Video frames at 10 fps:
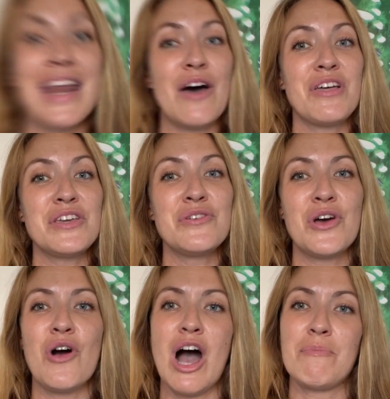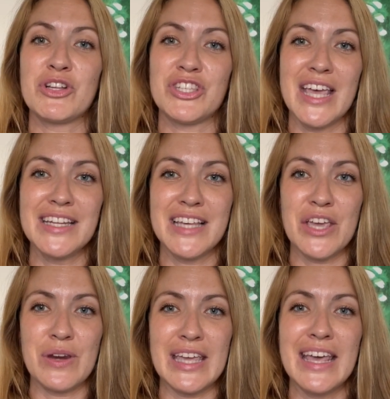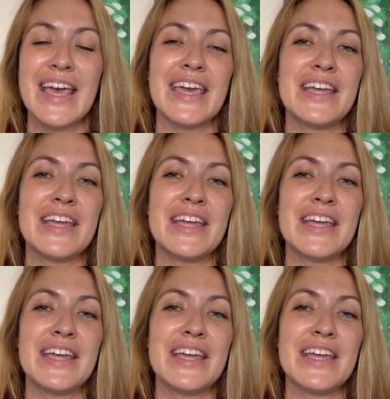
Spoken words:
Now that you know how much data you need,